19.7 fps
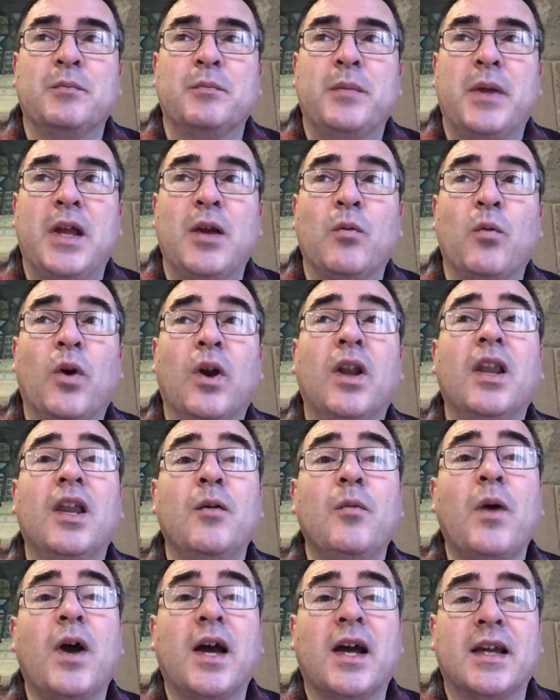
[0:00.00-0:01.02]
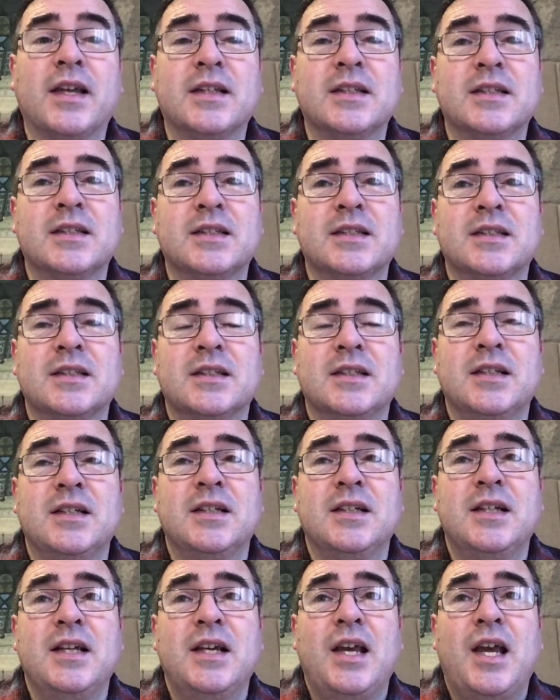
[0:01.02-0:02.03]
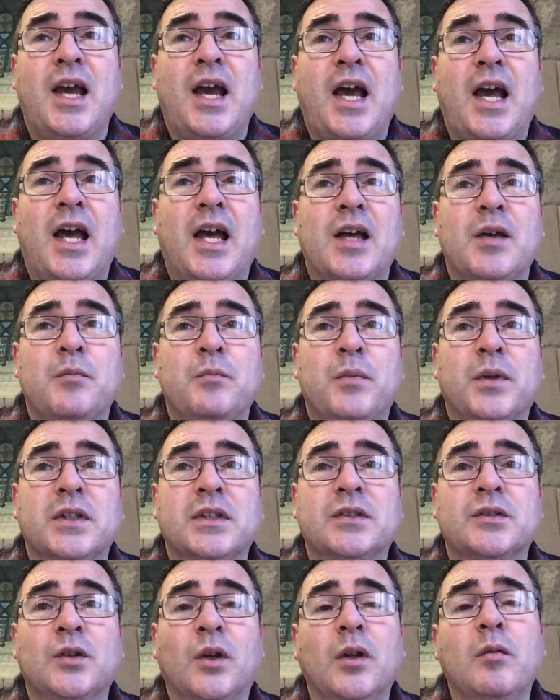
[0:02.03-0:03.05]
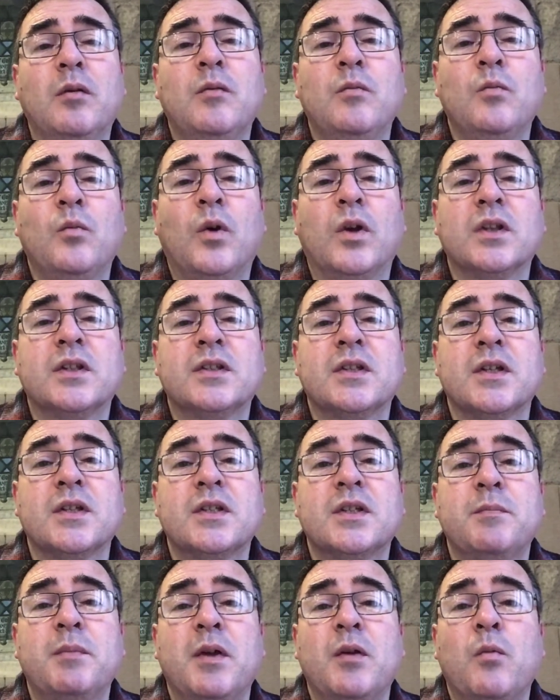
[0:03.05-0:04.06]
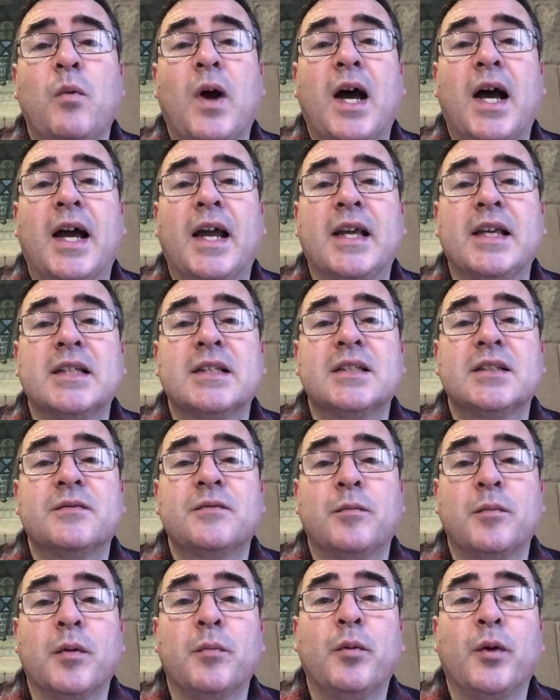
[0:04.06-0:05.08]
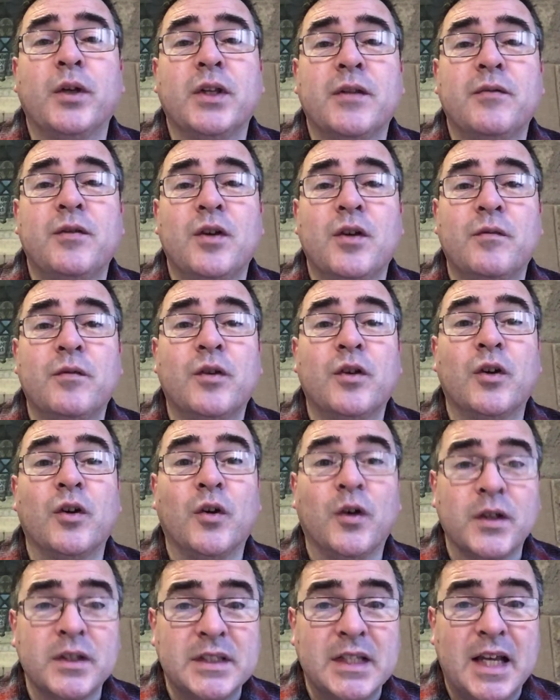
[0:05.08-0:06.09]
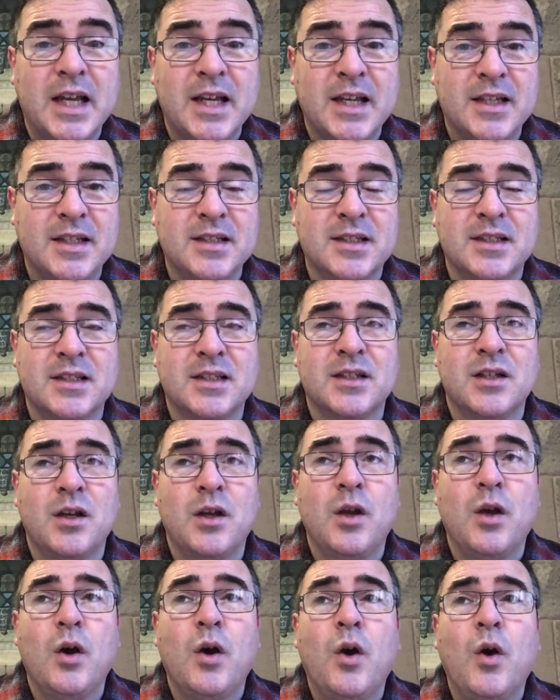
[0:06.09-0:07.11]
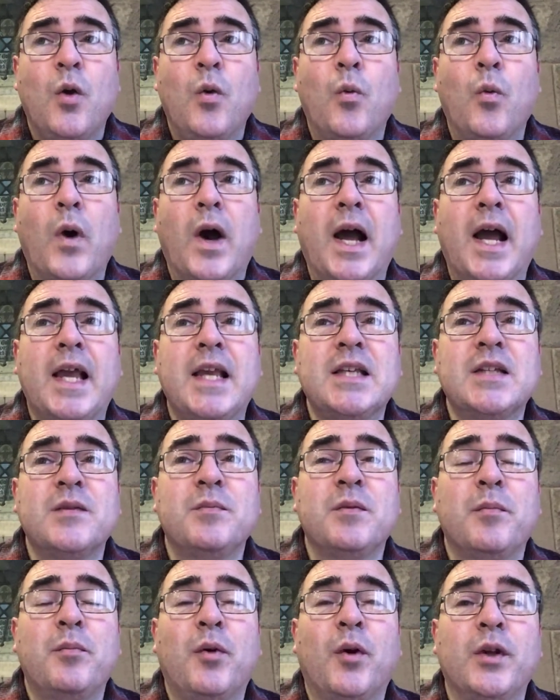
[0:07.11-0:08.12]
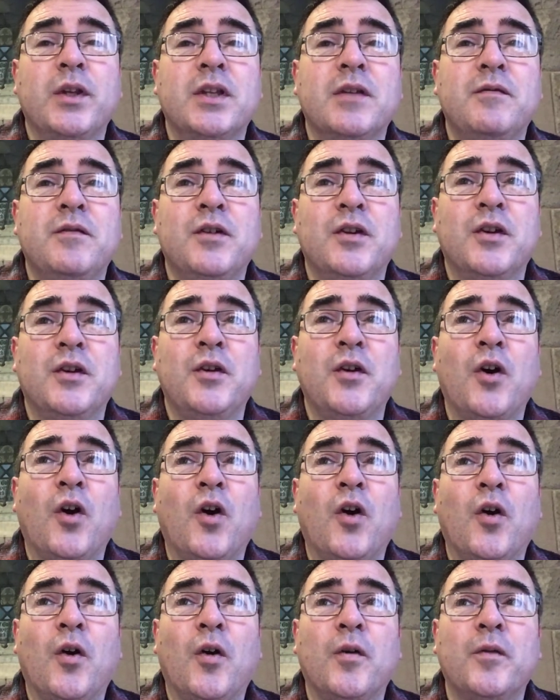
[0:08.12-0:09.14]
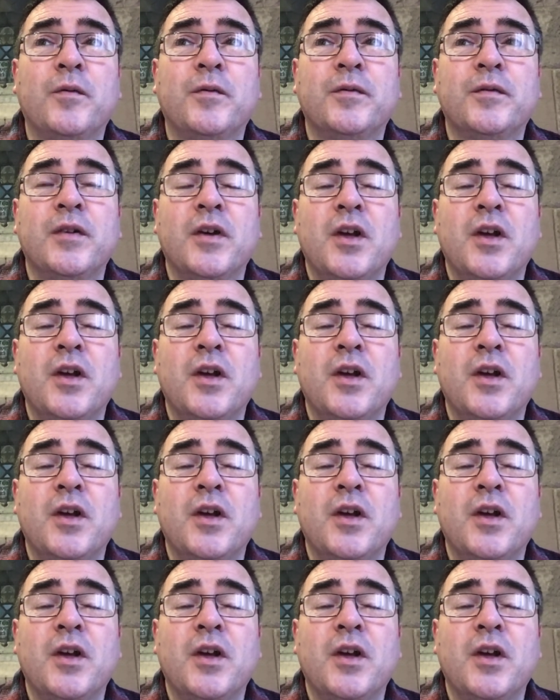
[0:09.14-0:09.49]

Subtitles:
being worldly wise. But Solomon wants us to be wise from the point of view of God's eyes. Wise from the point of view of